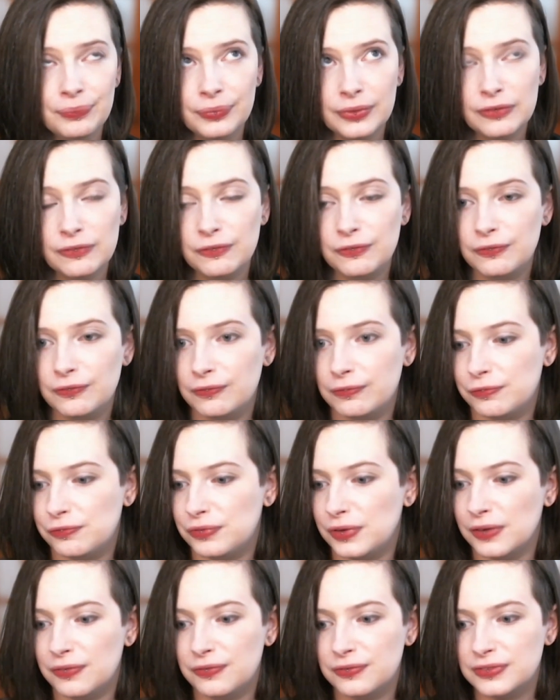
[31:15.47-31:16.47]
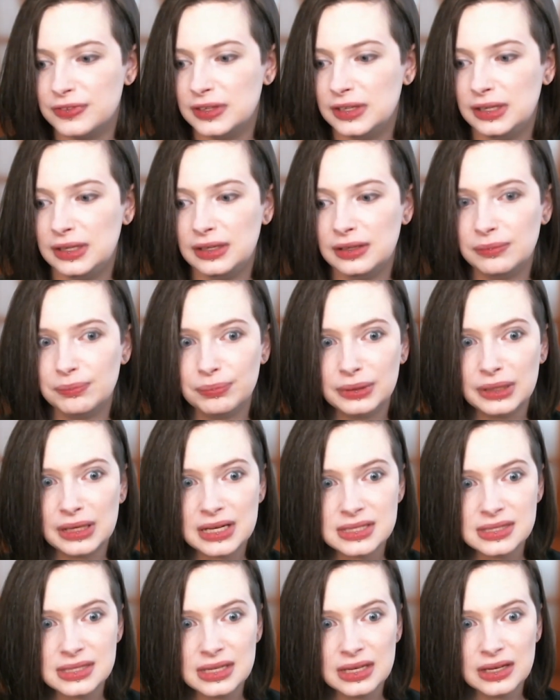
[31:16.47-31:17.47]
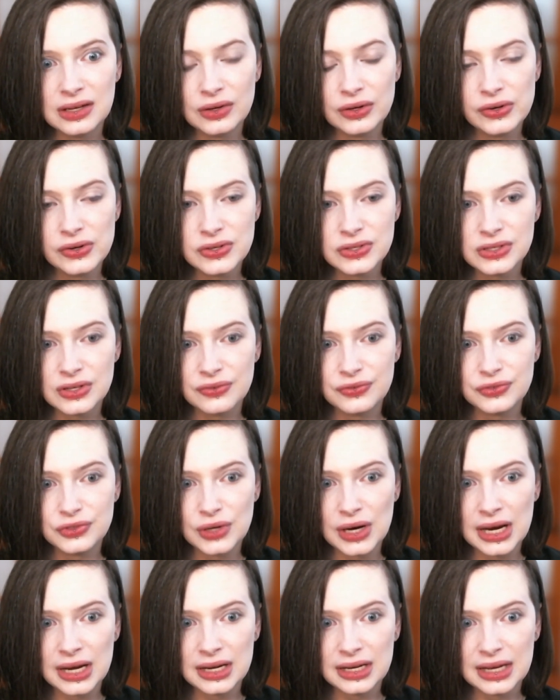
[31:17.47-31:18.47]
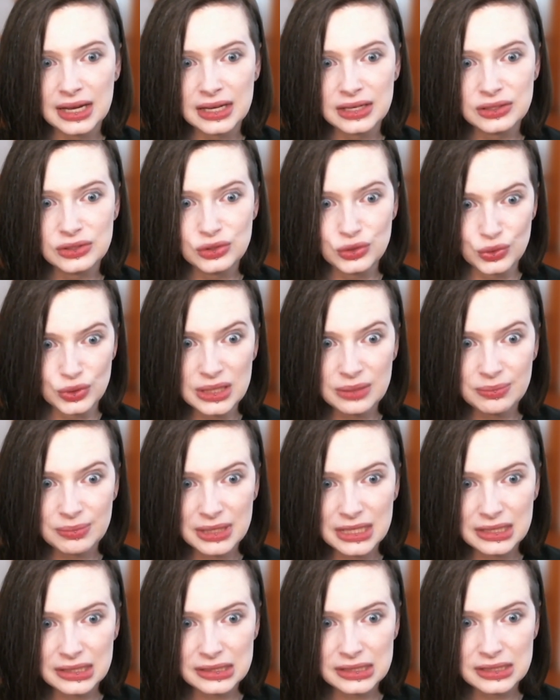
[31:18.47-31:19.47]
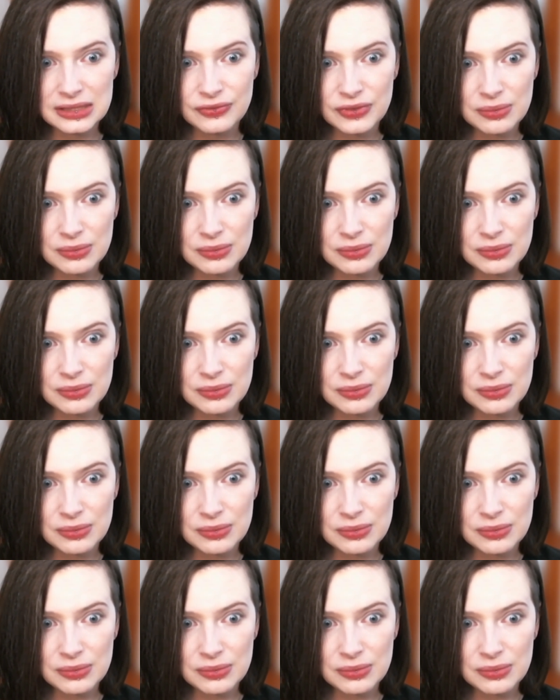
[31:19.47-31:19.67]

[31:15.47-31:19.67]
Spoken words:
15 plus years of trying to get treatment